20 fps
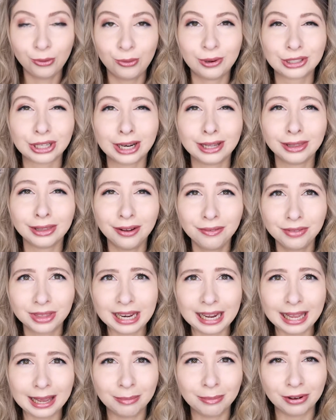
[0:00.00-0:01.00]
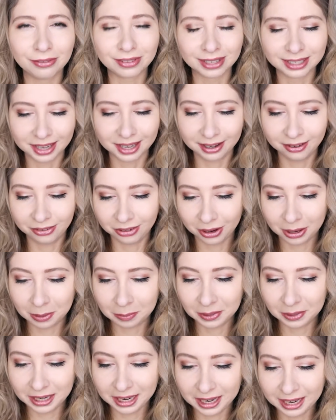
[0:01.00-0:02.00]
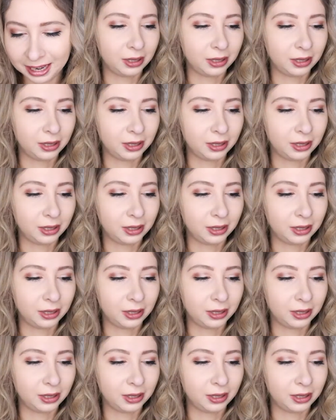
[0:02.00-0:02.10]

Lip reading: which I love the name of this candle company.